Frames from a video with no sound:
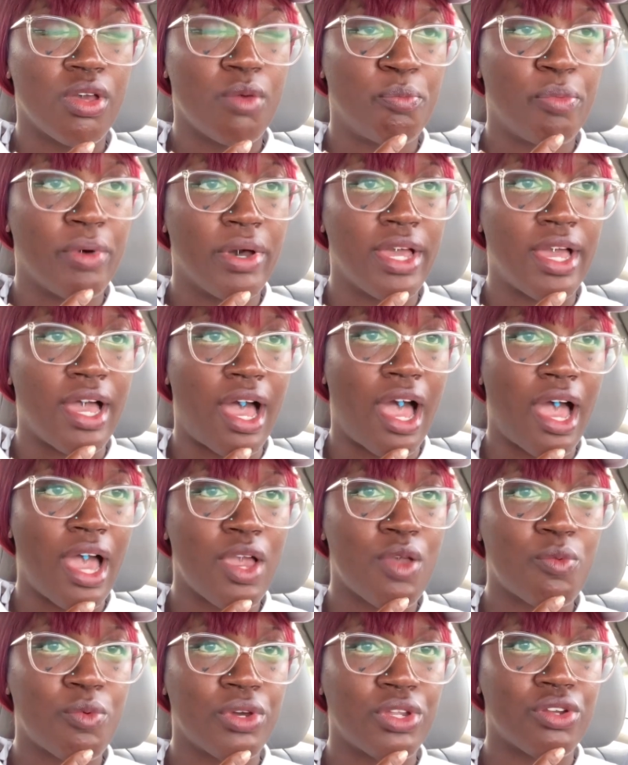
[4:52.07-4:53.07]
But
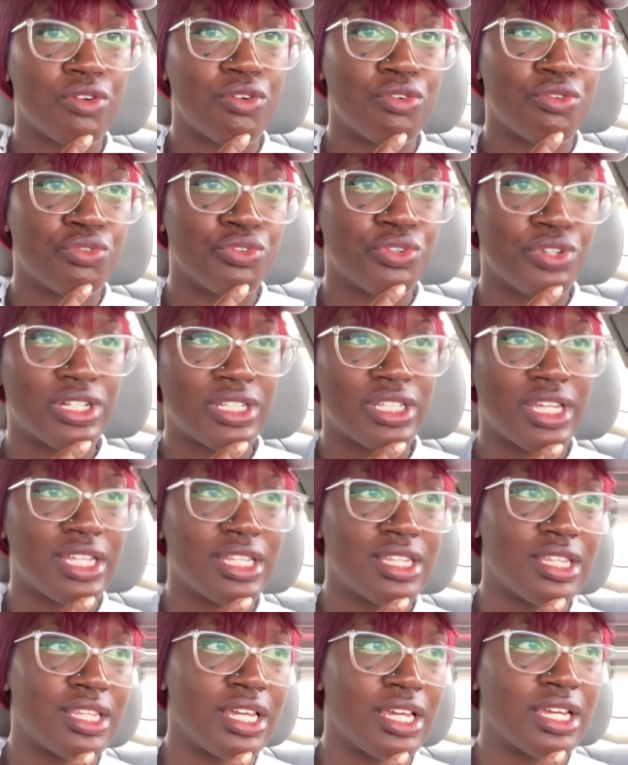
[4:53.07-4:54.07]
I would really
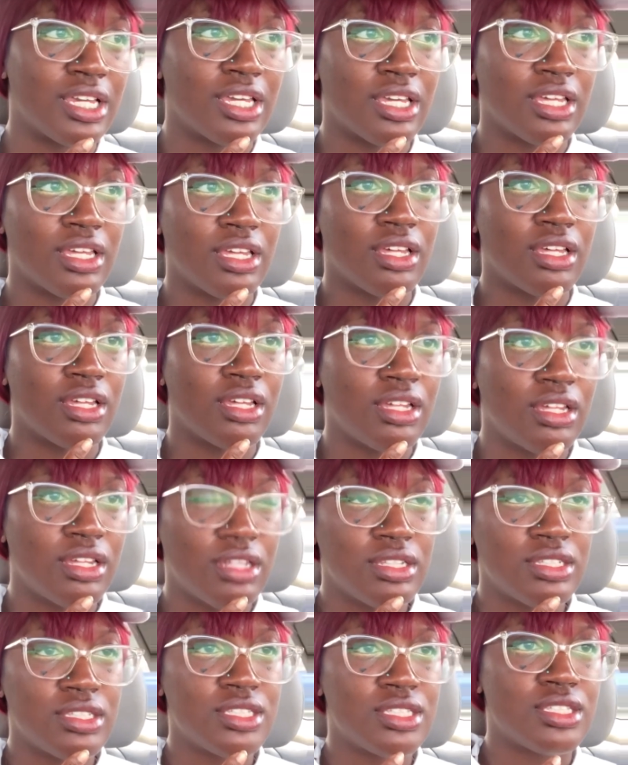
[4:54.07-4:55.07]
think,
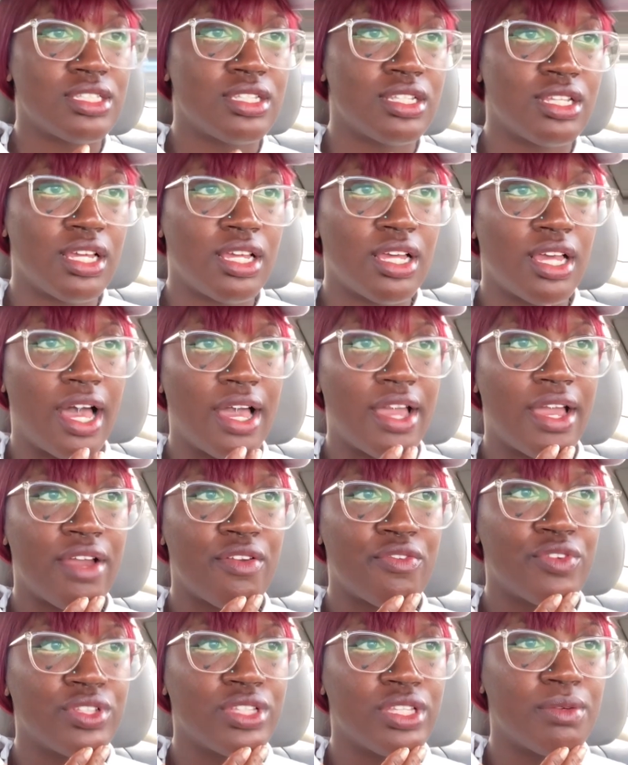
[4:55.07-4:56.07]
I
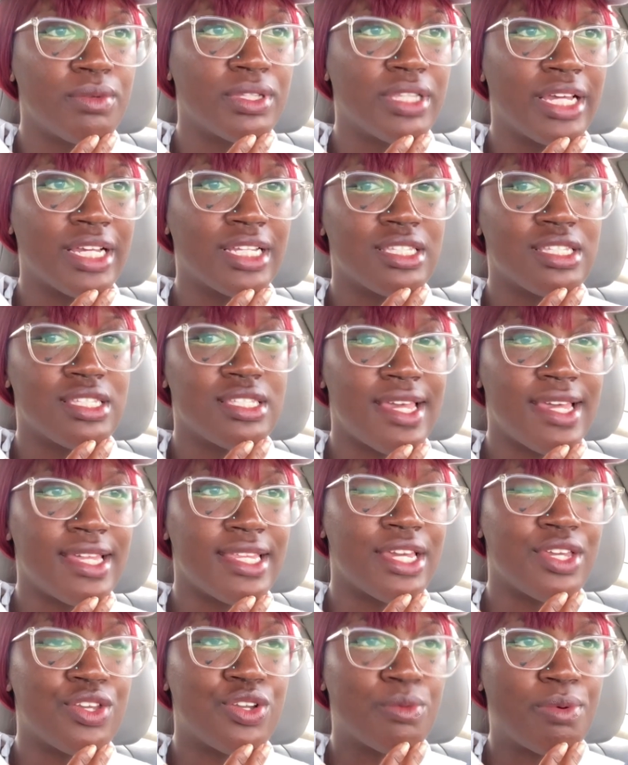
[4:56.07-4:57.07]
really would like to say
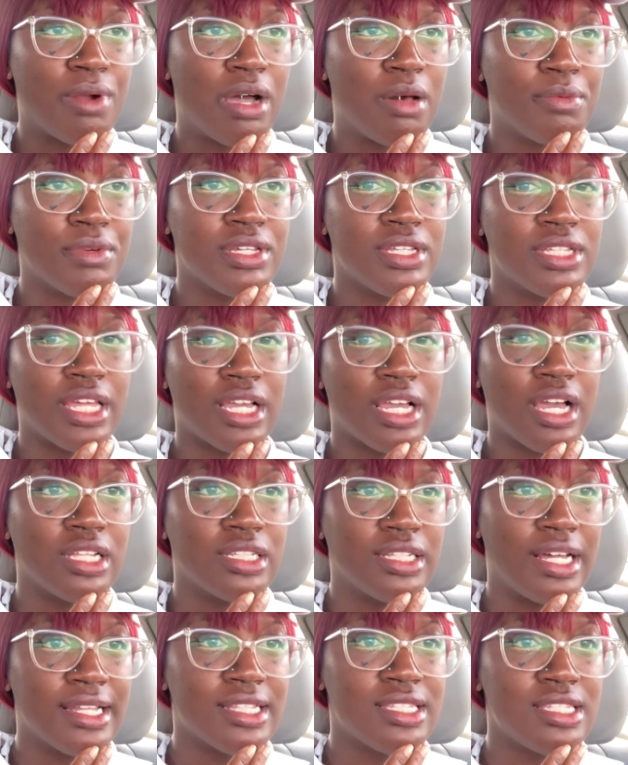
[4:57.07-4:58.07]
that you're probably like a
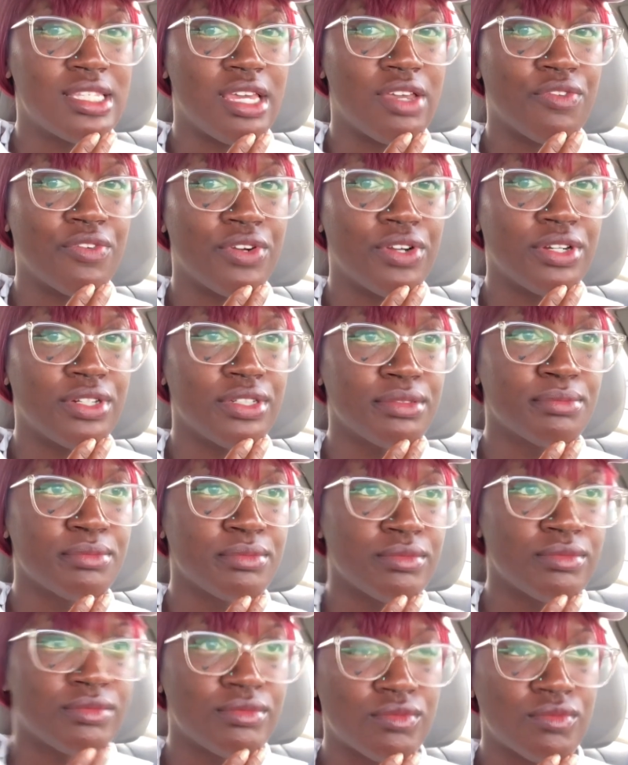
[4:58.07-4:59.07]
lot safer
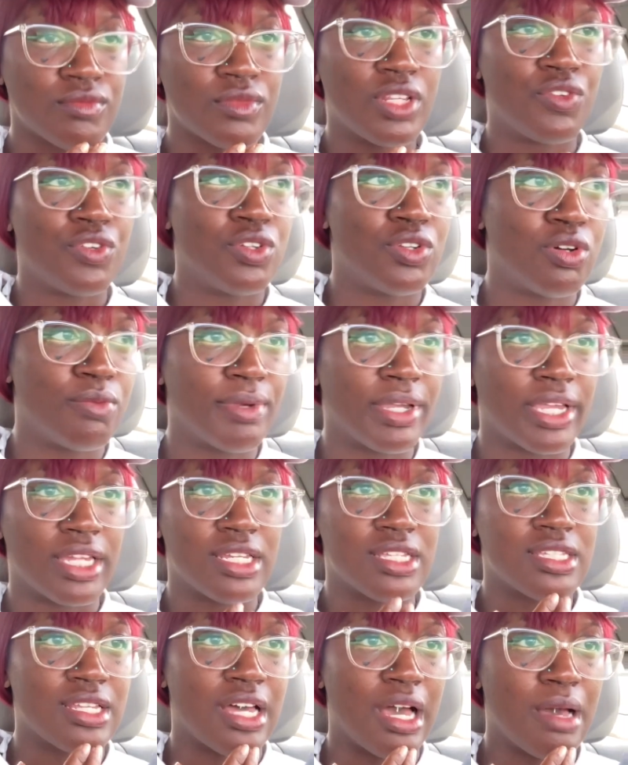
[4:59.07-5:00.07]
if you don't make any
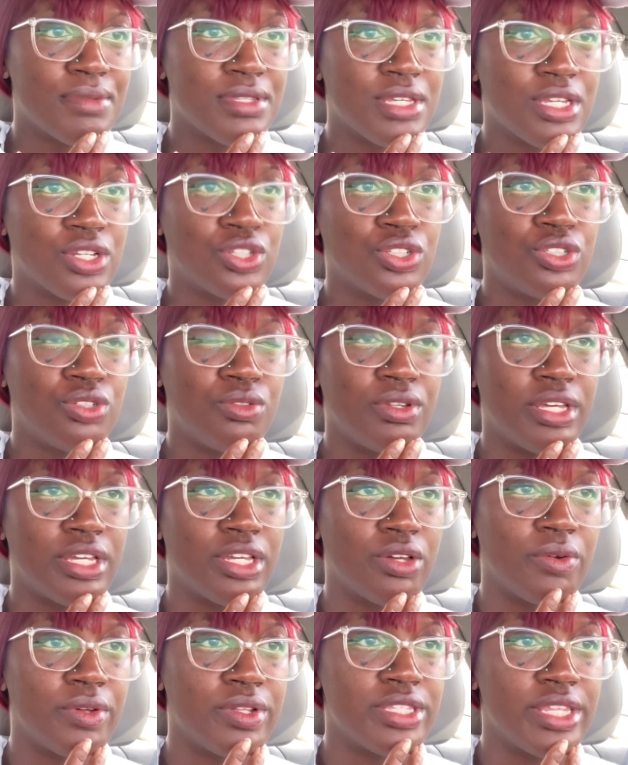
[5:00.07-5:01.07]
stops, including
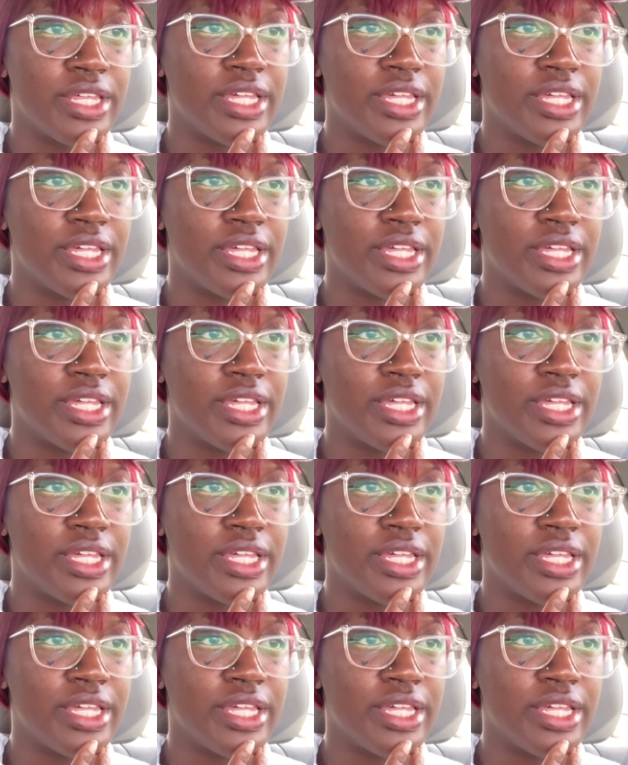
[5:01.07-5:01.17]
going to the